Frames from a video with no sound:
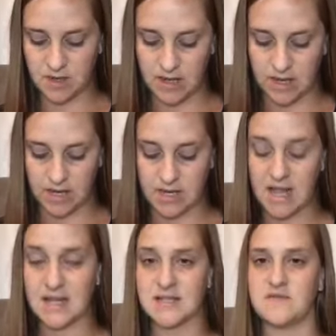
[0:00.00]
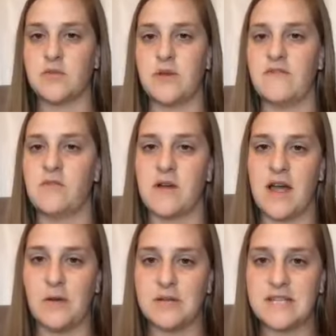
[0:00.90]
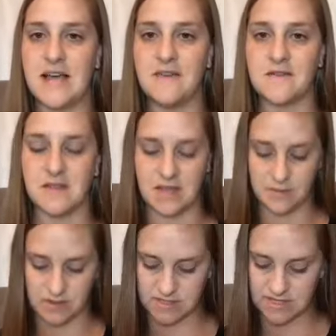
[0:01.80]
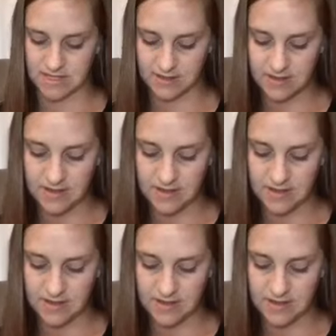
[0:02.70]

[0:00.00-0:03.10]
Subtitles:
And as of 24 hours after the email sent,